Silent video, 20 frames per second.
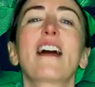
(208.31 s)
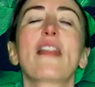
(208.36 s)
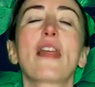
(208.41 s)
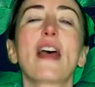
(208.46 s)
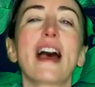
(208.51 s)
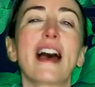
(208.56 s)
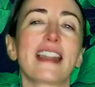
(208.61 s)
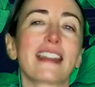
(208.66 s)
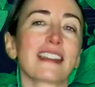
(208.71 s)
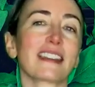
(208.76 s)

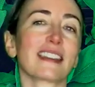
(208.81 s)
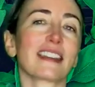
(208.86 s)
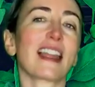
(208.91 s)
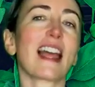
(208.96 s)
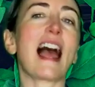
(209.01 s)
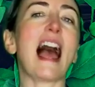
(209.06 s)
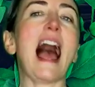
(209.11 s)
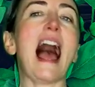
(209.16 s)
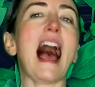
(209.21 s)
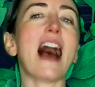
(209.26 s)
Then,
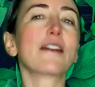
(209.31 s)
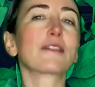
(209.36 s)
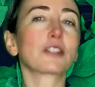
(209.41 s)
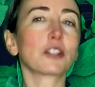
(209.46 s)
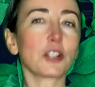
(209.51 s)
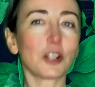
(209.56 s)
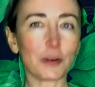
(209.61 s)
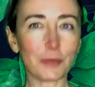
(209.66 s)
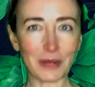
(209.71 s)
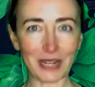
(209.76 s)

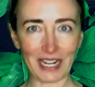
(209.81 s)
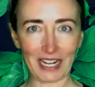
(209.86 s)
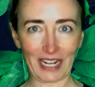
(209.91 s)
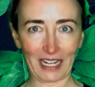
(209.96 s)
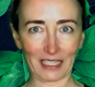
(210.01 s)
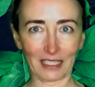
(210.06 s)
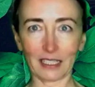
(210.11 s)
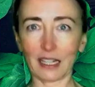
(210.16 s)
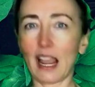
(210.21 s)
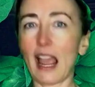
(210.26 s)
after your
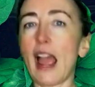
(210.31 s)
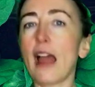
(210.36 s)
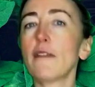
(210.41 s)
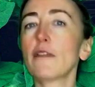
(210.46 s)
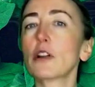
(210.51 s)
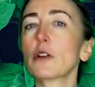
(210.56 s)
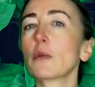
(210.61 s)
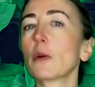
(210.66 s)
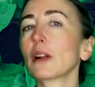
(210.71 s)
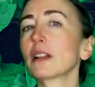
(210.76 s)
meeting,
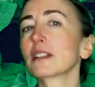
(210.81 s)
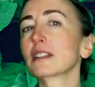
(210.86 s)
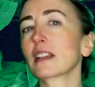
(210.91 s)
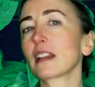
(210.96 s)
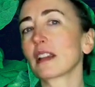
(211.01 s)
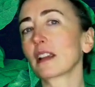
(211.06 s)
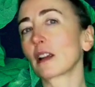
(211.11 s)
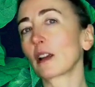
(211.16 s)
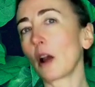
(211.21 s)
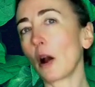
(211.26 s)
everyone's
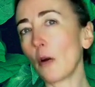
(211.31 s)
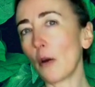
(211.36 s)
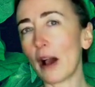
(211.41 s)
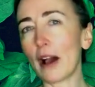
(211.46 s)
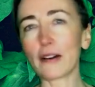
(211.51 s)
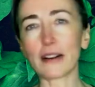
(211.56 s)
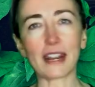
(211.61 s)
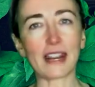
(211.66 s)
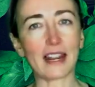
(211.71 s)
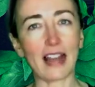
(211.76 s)
going to go
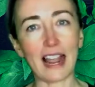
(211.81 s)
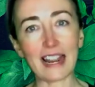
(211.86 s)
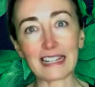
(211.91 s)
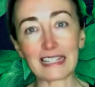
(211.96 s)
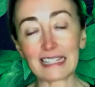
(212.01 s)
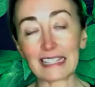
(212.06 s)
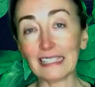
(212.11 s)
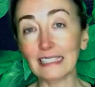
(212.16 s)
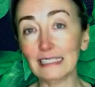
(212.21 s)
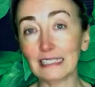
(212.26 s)
out and
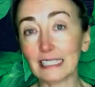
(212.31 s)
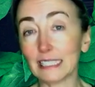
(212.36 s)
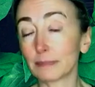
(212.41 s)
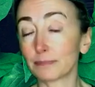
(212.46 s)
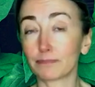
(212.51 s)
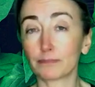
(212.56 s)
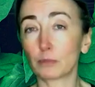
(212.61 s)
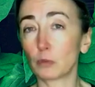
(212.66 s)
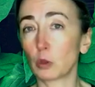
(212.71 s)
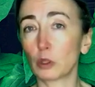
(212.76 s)

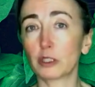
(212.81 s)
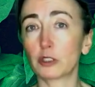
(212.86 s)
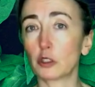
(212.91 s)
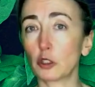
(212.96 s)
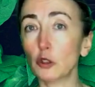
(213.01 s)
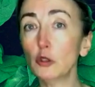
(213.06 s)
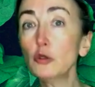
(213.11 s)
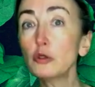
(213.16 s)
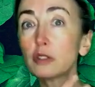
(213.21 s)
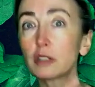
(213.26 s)
ideally will
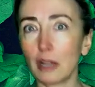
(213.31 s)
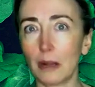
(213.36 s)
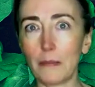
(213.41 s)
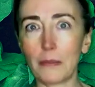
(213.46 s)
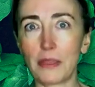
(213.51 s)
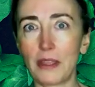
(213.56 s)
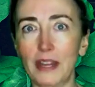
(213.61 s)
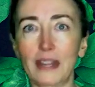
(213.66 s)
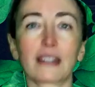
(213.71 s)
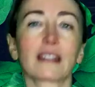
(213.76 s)
do
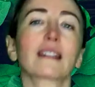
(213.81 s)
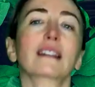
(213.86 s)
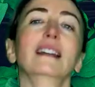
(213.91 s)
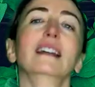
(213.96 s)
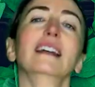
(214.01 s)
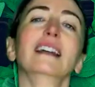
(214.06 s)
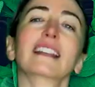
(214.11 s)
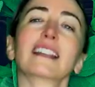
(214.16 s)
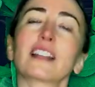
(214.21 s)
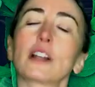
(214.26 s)
something.
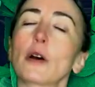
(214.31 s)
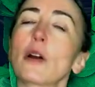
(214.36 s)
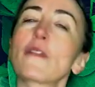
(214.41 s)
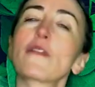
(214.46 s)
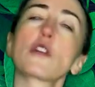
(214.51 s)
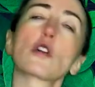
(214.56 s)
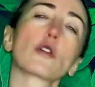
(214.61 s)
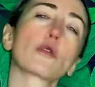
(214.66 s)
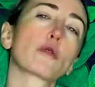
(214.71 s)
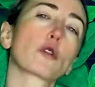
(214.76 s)

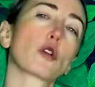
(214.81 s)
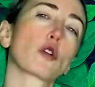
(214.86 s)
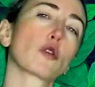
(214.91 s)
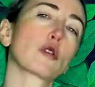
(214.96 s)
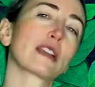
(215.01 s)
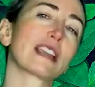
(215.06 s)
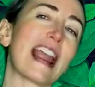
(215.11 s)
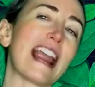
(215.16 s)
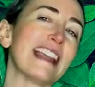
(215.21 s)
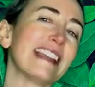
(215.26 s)
If you're
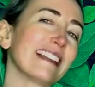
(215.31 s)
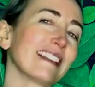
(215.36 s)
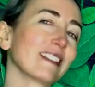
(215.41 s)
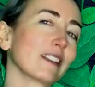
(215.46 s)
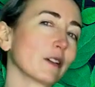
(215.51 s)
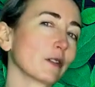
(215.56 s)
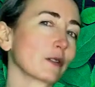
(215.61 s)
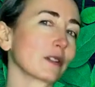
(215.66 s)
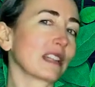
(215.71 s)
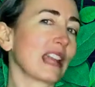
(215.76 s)

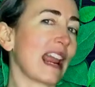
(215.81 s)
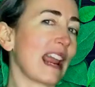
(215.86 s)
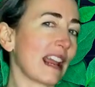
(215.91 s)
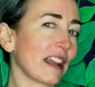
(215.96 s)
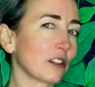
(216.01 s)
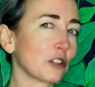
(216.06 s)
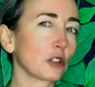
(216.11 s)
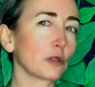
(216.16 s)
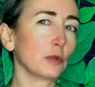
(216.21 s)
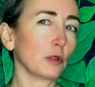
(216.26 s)
creating those
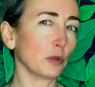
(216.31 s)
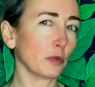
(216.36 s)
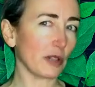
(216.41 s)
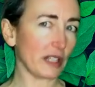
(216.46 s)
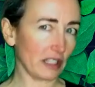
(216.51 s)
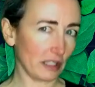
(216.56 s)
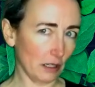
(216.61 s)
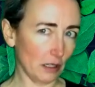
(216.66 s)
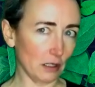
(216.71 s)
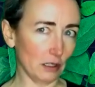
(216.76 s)
tangible
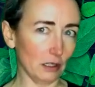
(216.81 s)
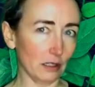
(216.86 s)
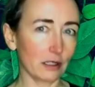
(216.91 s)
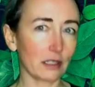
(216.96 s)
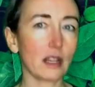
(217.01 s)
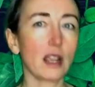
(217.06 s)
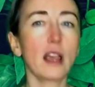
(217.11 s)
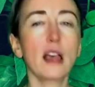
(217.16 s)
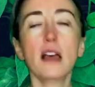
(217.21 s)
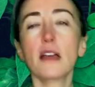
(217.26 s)

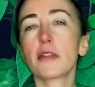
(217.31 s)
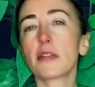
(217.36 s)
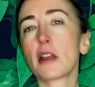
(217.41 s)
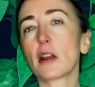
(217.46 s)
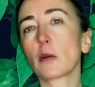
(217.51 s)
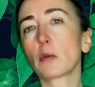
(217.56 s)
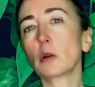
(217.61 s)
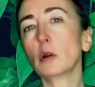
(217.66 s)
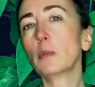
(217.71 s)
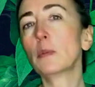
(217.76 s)
results,
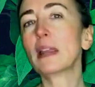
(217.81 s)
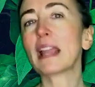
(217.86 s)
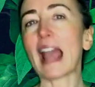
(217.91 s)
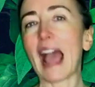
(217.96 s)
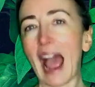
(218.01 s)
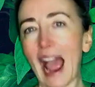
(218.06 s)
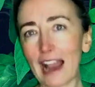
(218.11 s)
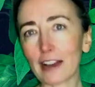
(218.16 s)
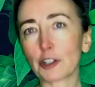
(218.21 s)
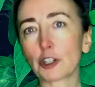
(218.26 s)
there will be
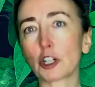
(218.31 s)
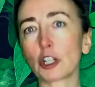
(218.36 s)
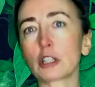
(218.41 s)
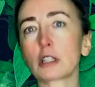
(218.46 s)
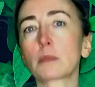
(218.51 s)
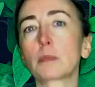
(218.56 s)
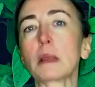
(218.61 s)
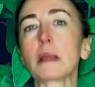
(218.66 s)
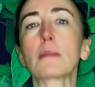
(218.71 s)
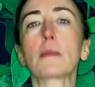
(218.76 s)

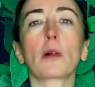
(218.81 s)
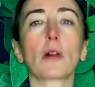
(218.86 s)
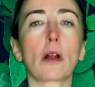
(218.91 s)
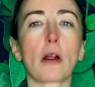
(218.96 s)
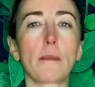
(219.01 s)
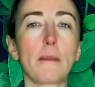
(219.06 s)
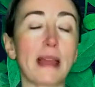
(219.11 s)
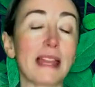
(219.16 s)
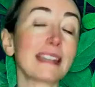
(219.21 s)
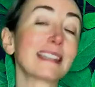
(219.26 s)
actions people
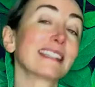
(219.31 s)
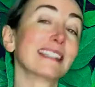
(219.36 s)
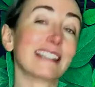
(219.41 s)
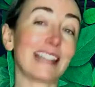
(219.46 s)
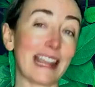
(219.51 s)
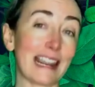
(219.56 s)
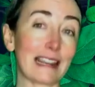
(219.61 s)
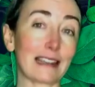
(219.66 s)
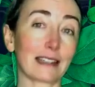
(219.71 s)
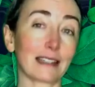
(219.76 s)
are meant to
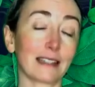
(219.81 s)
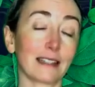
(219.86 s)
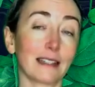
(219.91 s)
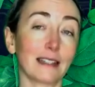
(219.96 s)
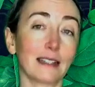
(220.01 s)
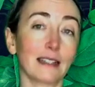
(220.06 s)
take.